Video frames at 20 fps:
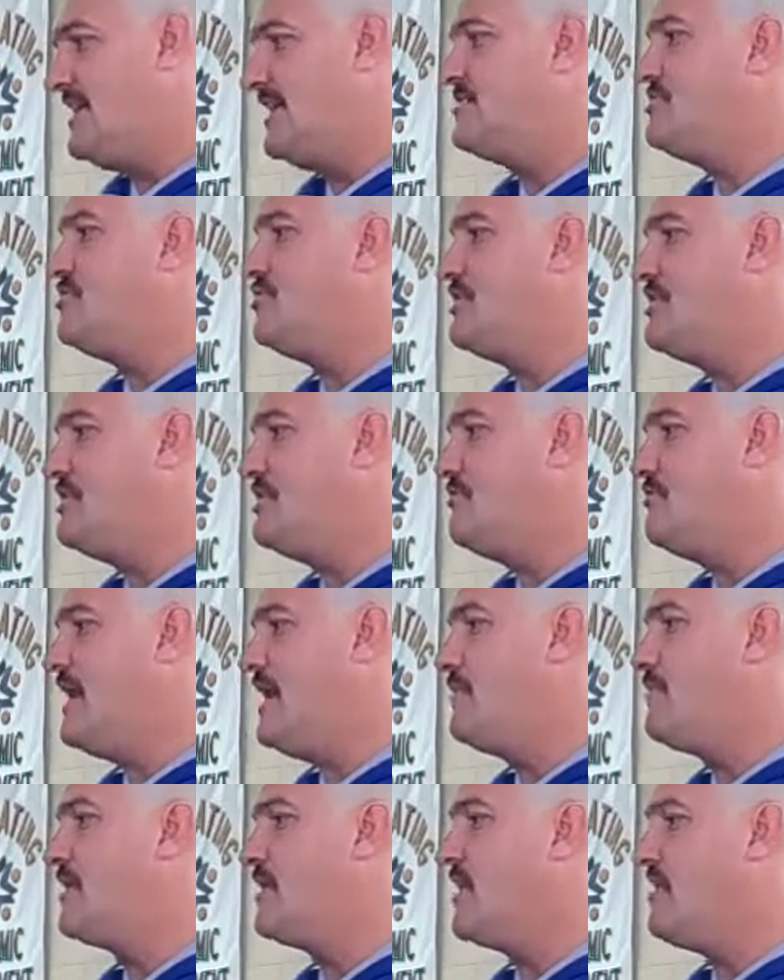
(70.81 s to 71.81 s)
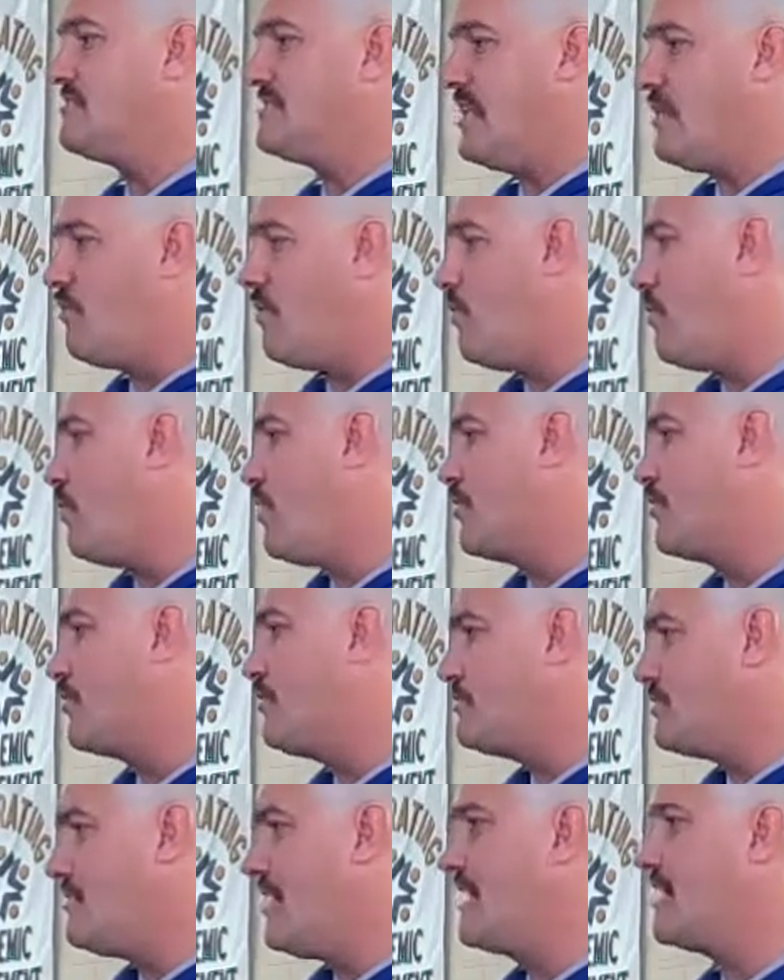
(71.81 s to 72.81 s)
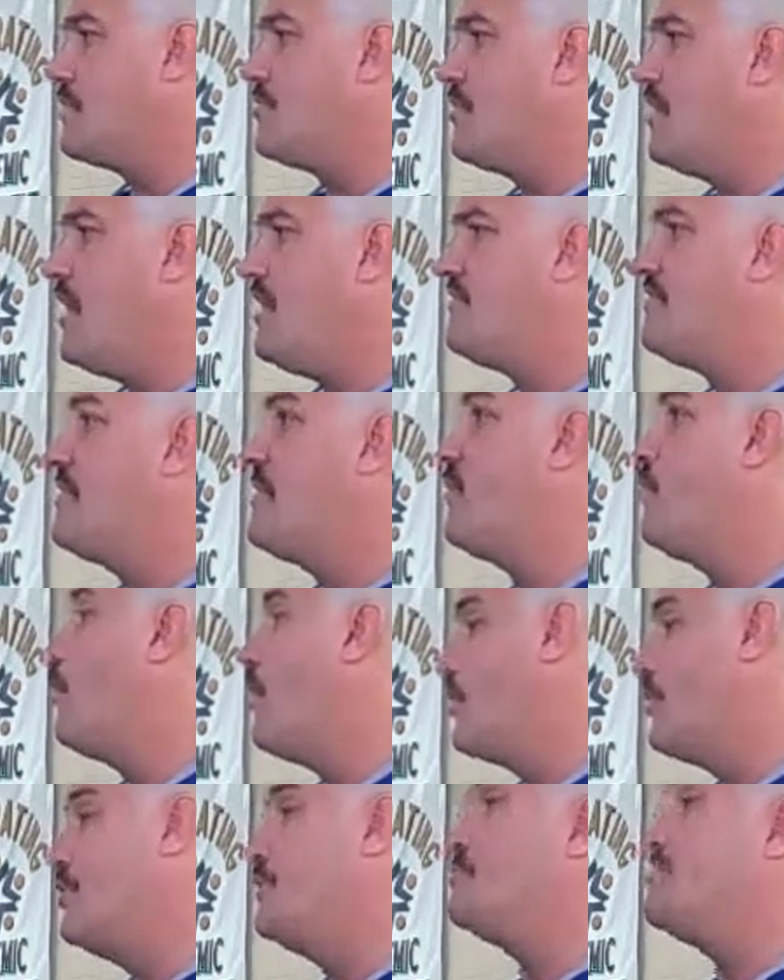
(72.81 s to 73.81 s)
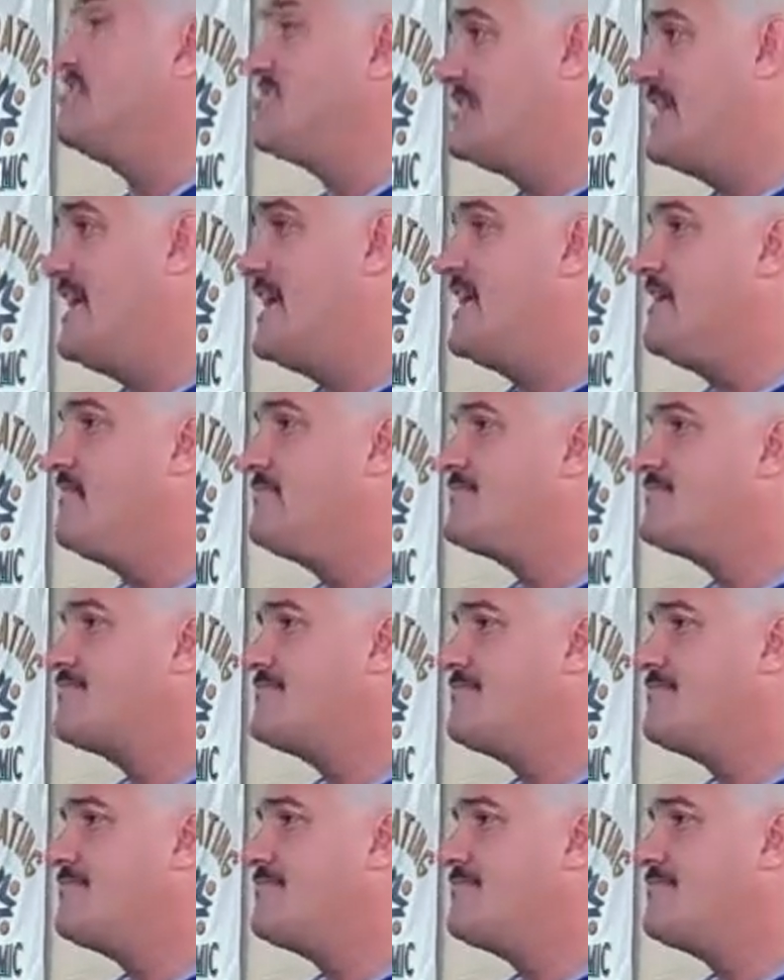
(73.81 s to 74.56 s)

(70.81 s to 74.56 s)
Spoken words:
yes, you can do that because I want one group to make a profit and one group to save.